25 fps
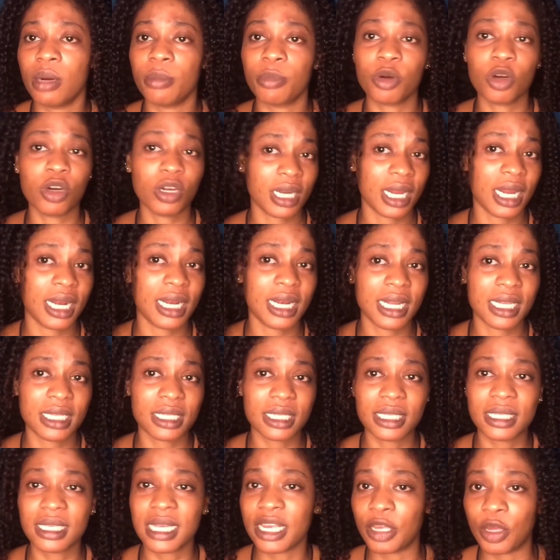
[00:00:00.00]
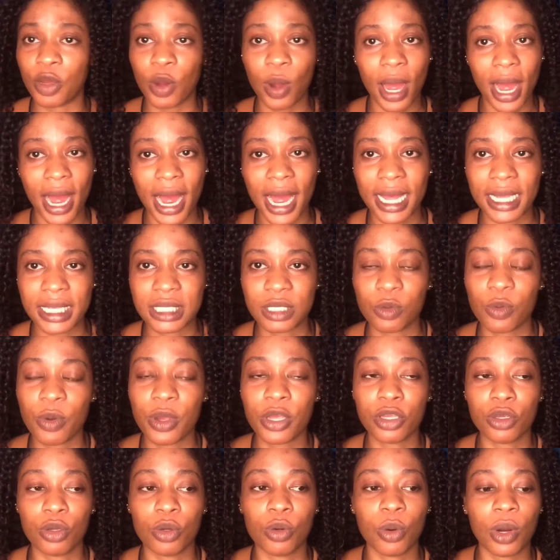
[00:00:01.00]
contact lenses and your eyes when
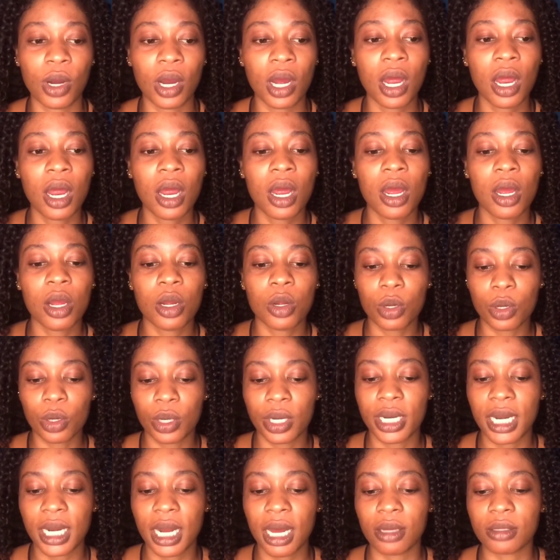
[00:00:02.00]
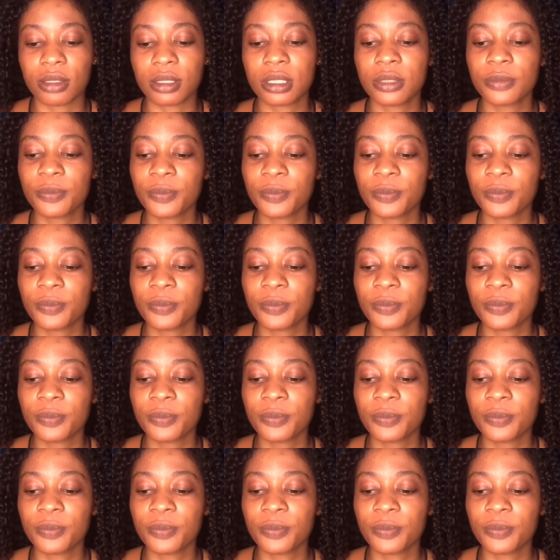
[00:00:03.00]
you are going out.